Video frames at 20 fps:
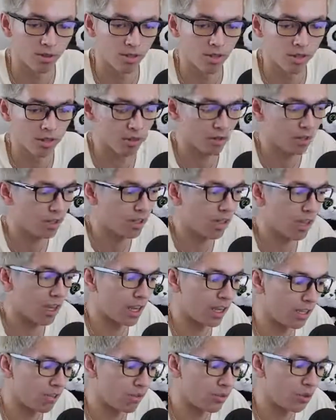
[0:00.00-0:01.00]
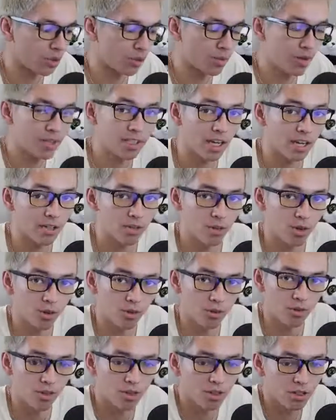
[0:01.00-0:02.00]
like any of those brands, I
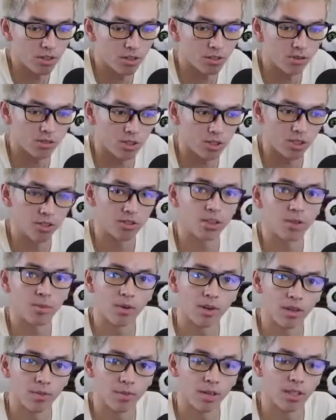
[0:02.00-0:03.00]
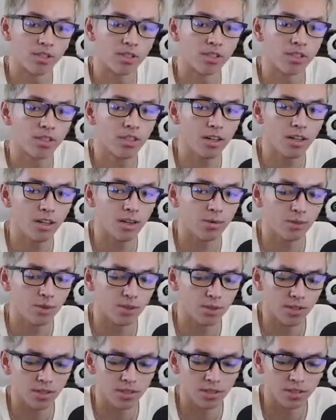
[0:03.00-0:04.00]
don't use Instagram automation,
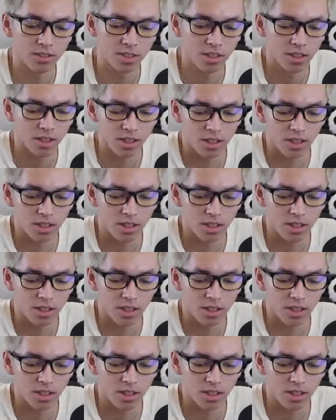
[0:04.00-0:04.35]
just because